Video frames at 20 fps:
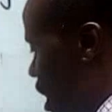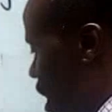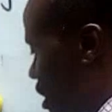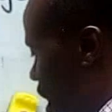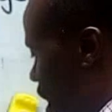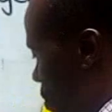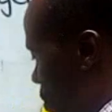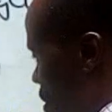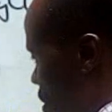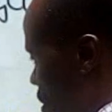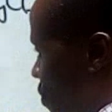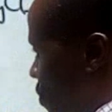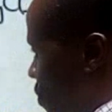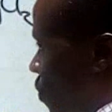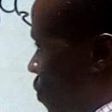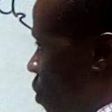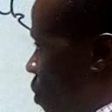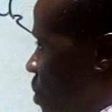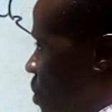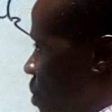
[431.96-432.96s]
established
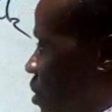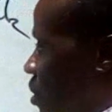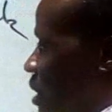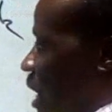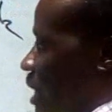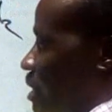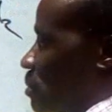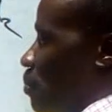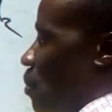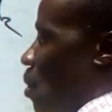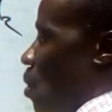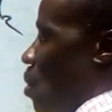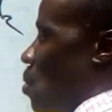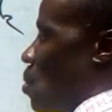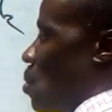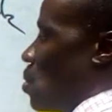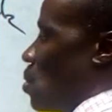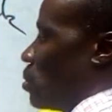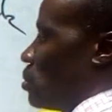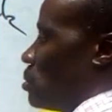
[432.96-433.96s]
before, we know that
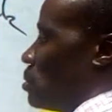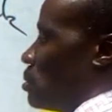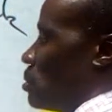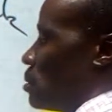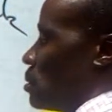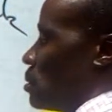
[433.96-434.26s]
mole